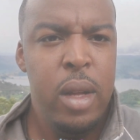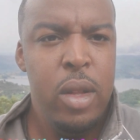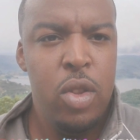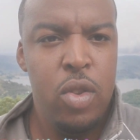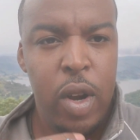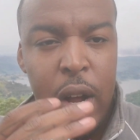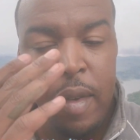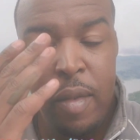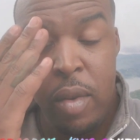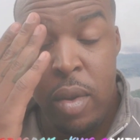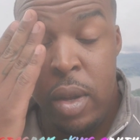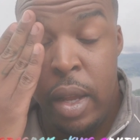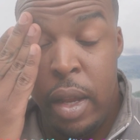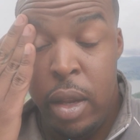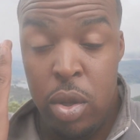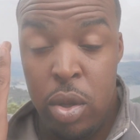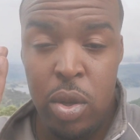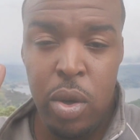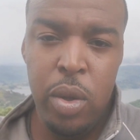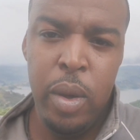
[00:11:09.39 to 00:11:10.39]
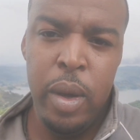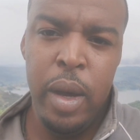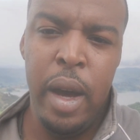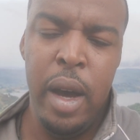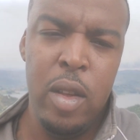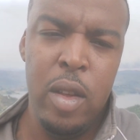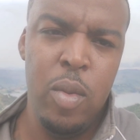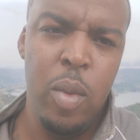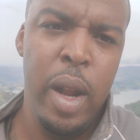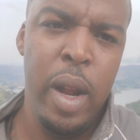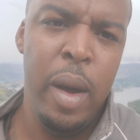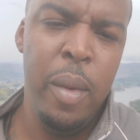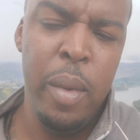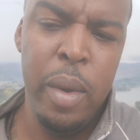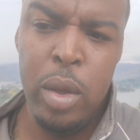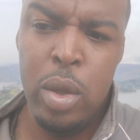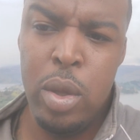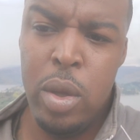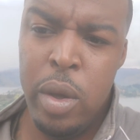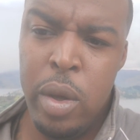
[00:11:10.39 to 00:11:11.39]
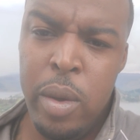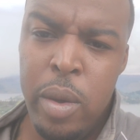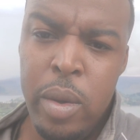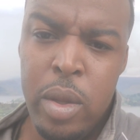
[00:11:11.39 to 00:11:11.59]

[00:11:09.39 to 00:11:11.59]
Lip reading: travel and show you guys what I want to show you.